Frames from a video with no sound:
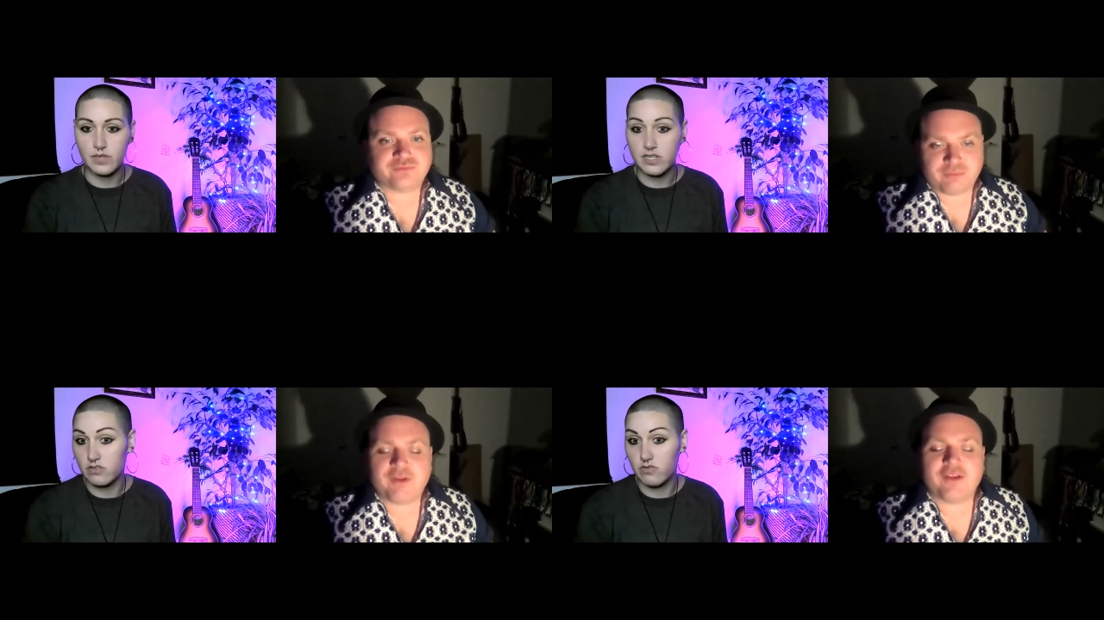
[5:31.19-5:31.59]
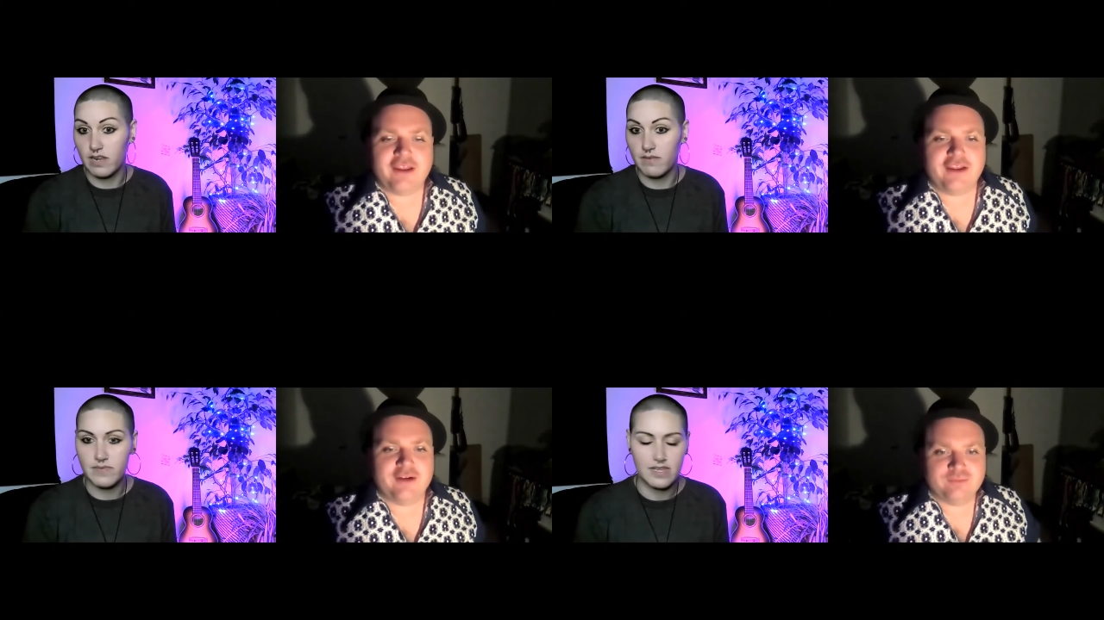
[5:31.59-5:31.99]
Speaker 1: which is
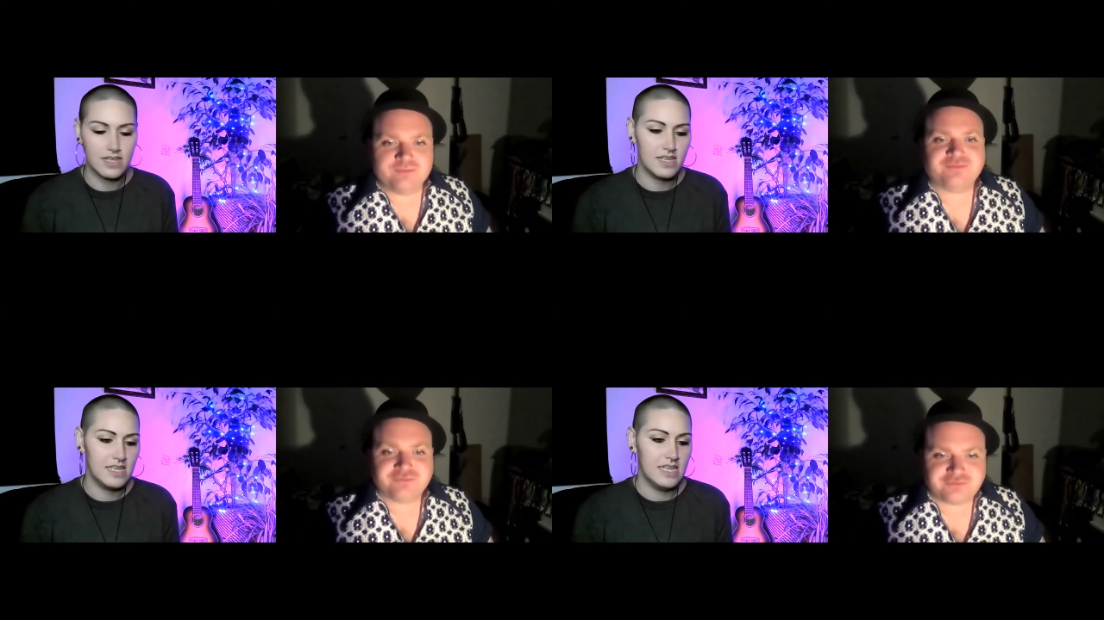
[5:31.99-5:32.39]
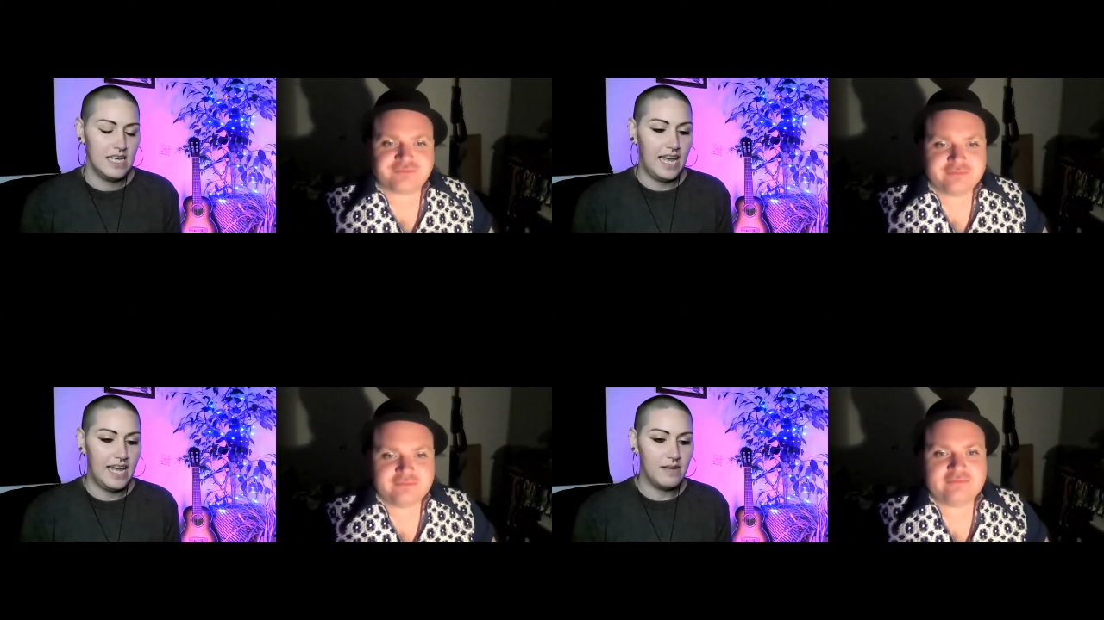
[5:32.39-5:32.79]
great. Mm.
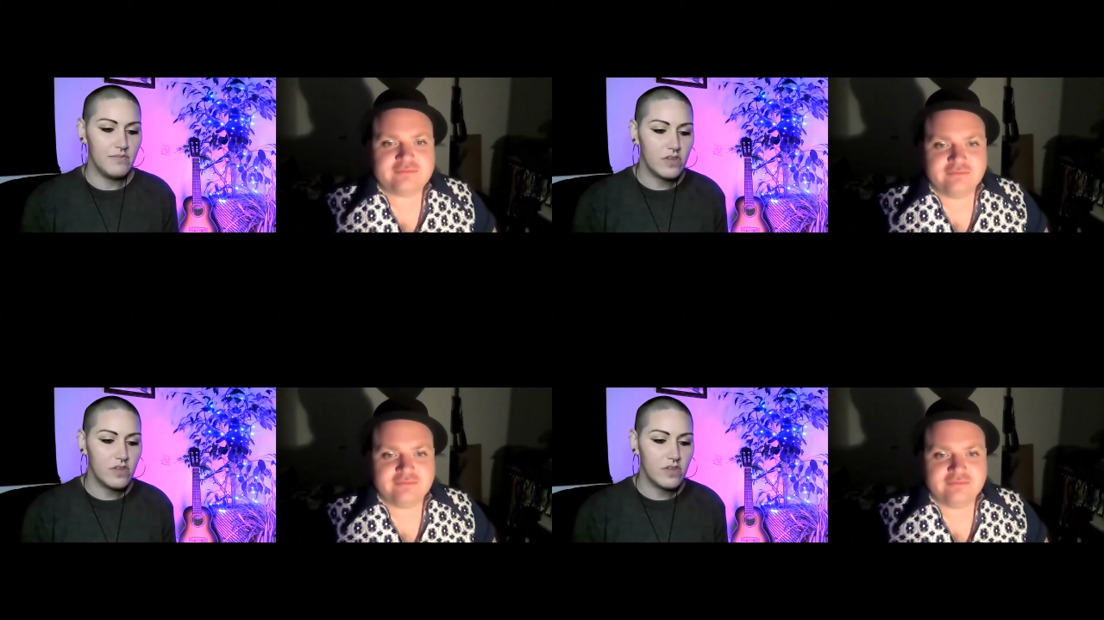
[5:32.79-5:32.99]
Um,